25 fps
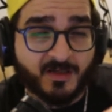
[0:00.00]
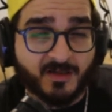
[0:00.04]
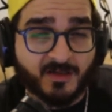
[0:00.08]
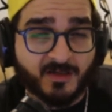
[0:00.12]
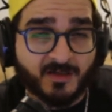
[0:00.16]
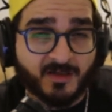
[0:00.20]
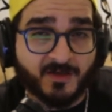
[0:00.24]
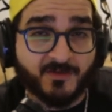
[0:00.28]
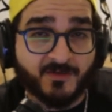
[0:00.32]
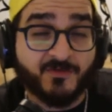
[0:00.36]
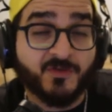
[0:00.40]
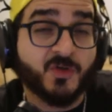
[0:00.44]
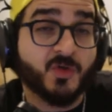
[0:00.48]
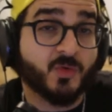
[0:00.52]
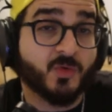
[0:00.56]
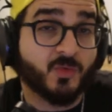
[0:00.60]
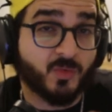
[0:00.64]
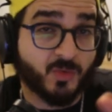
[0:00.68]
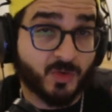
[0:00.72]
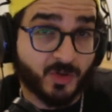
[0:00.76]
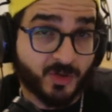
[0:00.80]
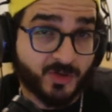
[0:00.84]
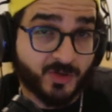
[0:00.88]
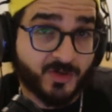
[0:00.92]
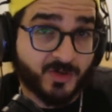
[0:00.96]
if you
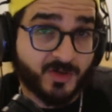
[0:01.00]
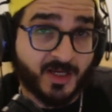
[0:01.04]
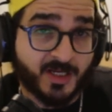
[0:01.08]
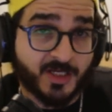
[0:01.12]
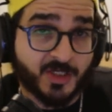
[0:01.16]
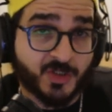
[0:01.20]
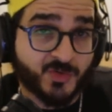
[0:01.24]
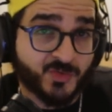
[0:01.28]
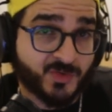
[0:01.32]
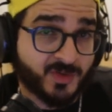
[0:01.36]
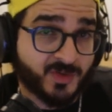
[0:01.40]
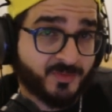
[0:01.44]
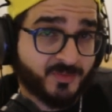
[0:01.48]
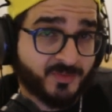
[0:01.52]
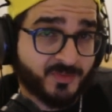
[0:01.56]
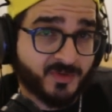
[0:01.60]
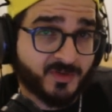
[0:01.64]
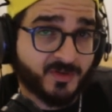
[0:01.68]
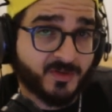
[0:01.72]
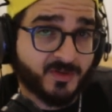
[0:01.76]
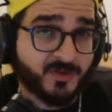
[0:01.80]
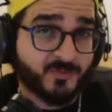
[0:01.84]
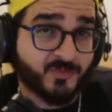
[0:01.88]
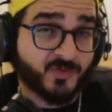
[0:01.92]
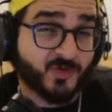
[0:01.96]
were a DRIP
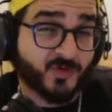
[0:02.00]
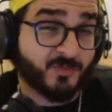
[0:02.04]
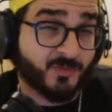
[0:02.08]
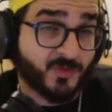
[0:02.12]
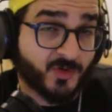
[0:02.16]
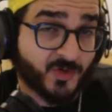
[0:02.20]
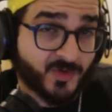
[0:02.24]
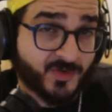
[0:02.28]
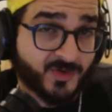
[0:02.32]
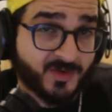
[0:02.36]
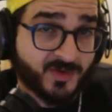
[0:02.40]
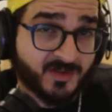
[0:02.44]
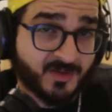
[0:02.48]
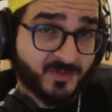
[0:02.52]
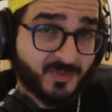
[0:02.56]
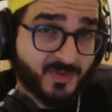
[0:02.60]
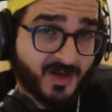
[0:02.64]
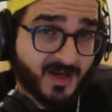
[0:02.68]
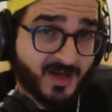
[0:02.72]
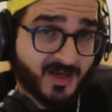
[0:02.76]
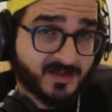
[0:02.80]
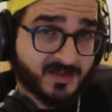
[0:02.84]
promoter in the past,